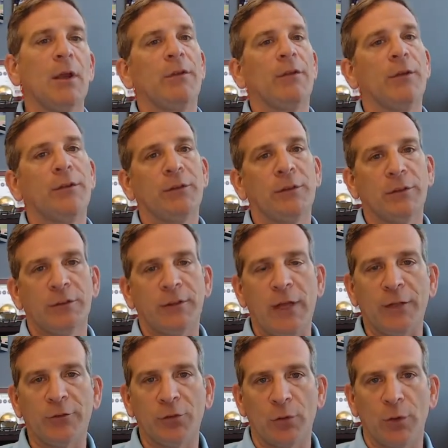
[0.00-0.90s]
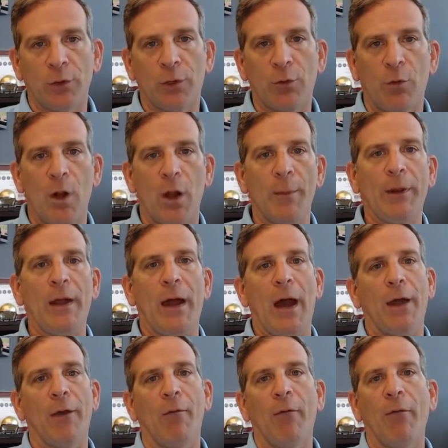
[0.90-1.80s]
This is a statutory requirement.
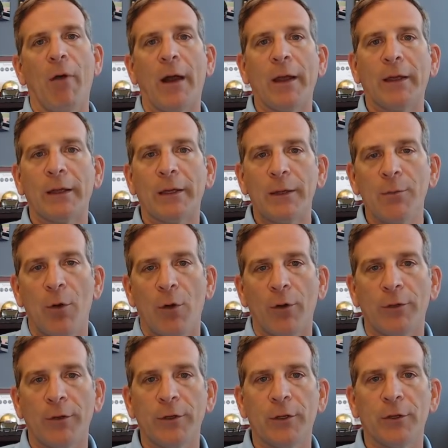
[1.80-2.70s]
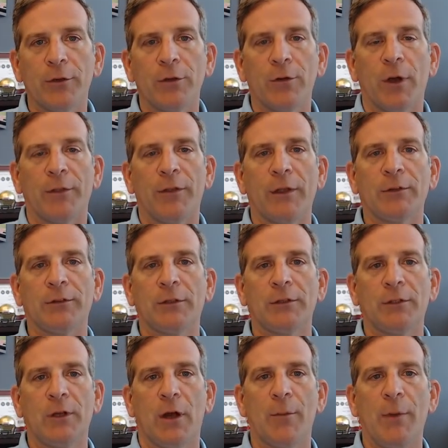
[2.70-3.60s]
I don't like it any more than you do. I think it's
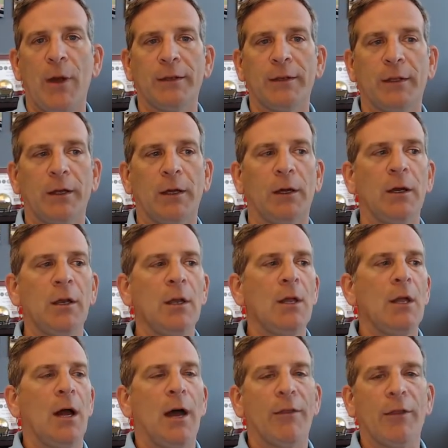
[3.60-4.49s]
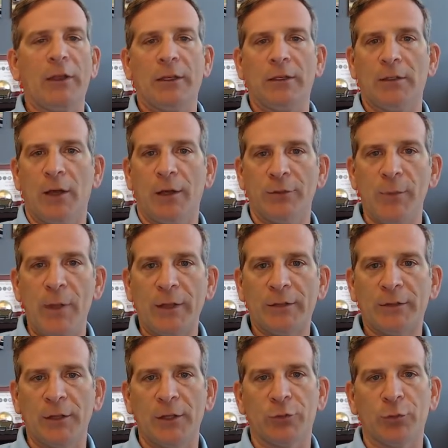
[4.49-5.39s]
a dumb idea. I think it does
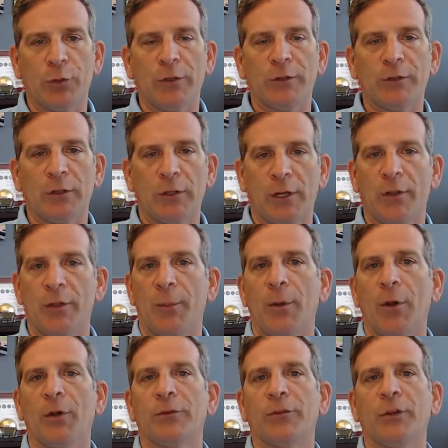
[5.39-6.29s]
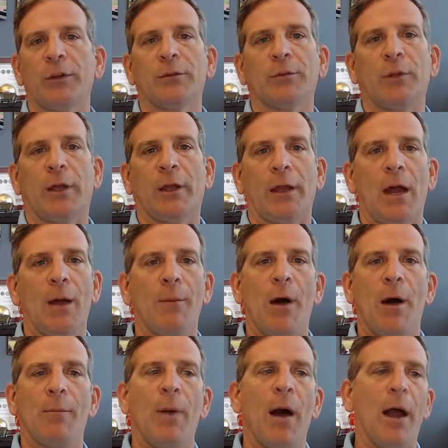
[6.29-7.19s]
make sense when it's clear the person is like,
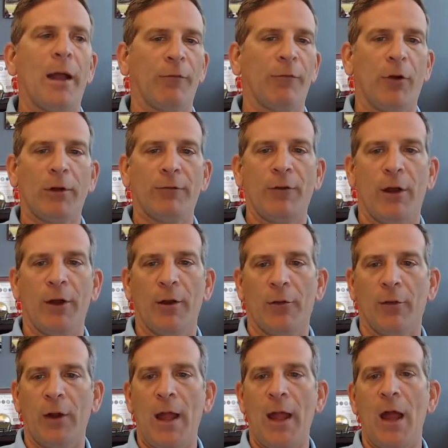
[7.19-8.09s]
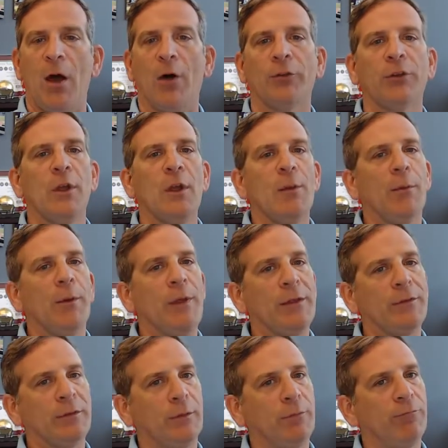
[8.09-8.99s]
I'm not buying, I've already found another house. But
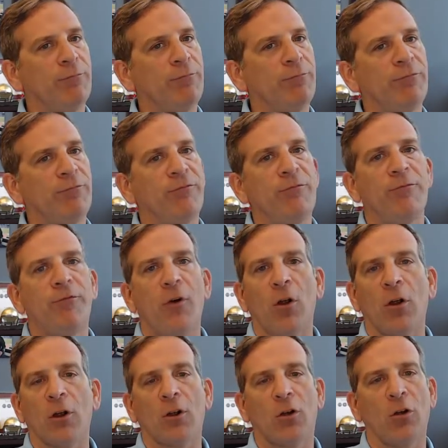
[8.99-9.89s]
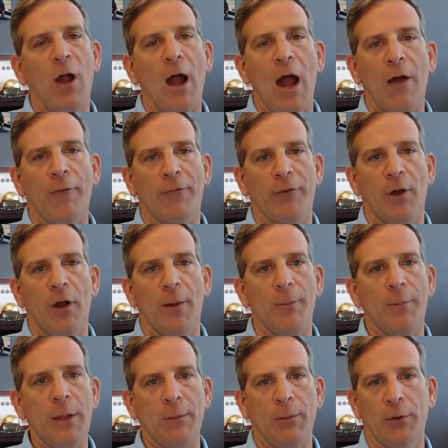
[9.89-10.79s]
that's a far cry
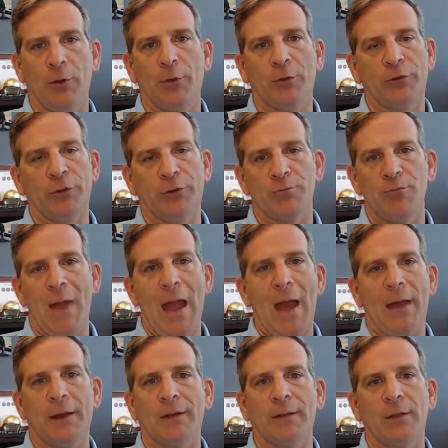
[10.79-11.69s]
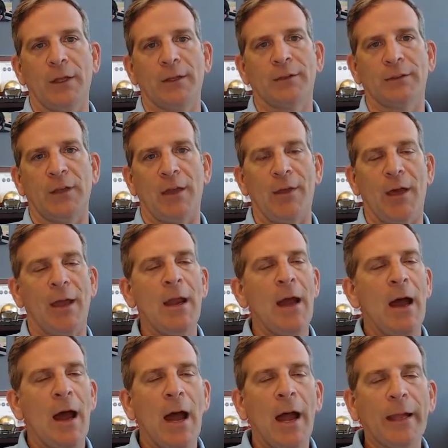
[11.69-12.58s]
from people who are just mad and say that.
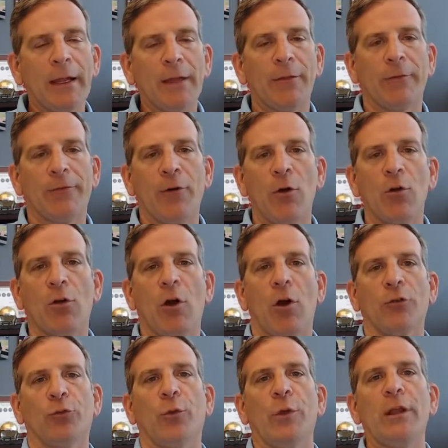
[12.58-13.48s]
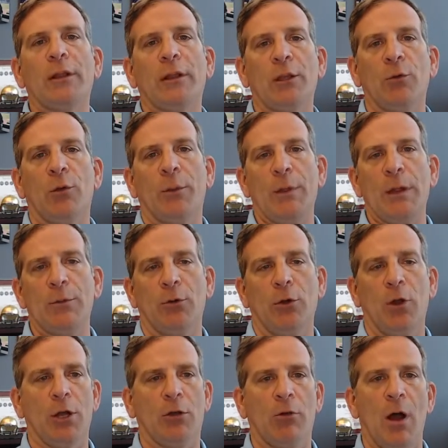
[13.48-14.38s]
I get the phone calls weekly where
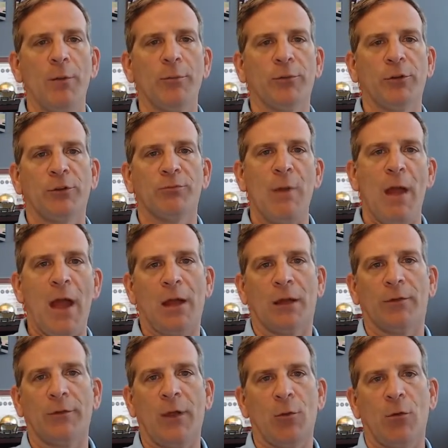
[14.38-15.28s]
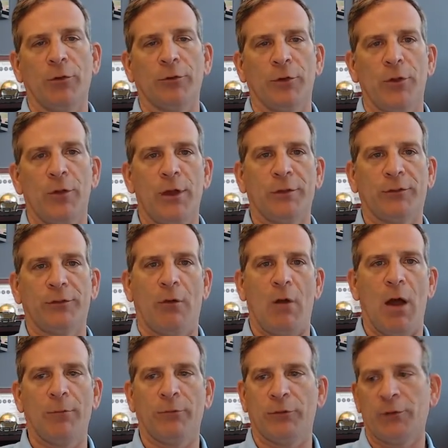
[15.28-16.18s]
people are like, well, I'm just mad they won't do this,
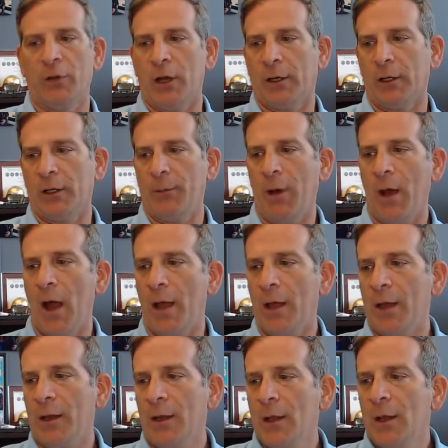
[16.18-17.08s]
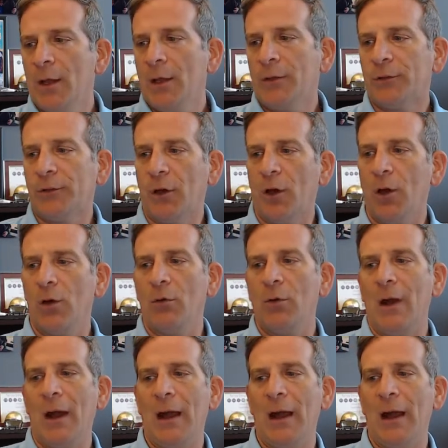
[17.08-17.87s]
so I'm just not going to buy it. So,